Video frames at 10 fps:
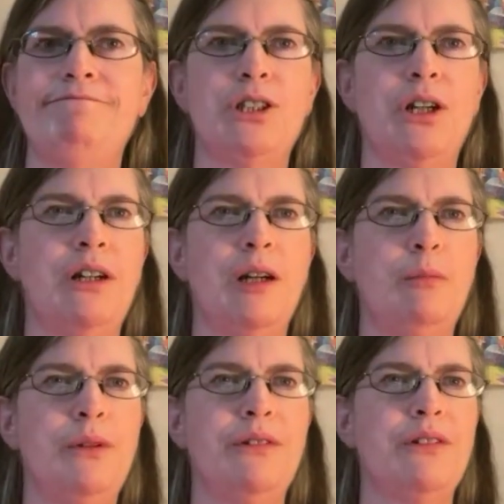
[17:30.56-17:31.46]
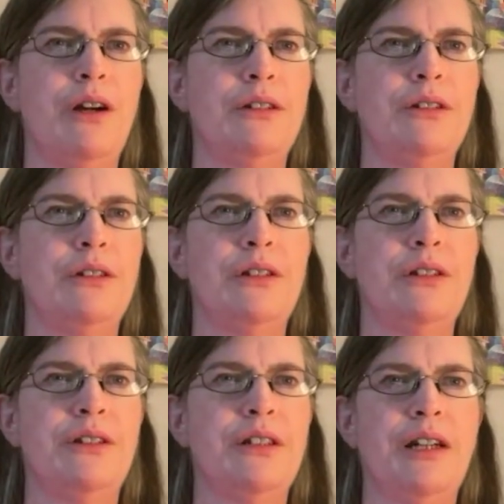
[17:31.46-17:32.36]
a couple of songs of
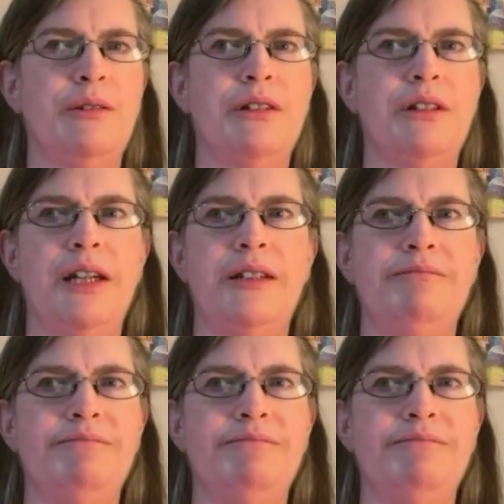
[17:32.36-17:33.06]
hers and I was like,